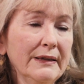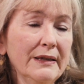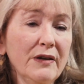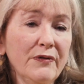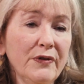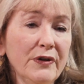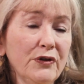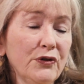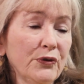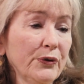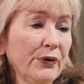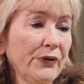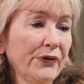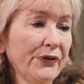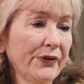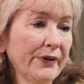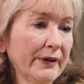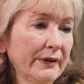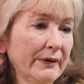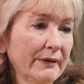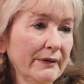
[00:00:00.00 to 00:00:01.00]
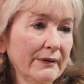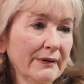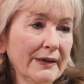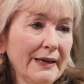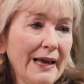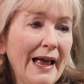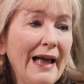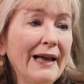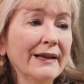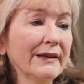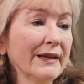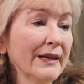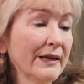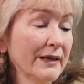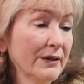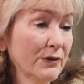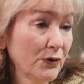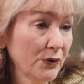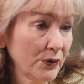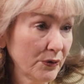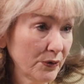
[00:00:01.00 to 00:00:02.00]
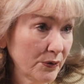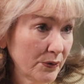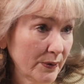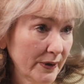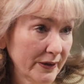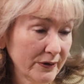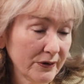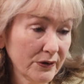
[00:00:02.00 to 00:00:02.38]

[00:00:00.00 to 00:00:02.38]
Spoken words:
individuals that can't get into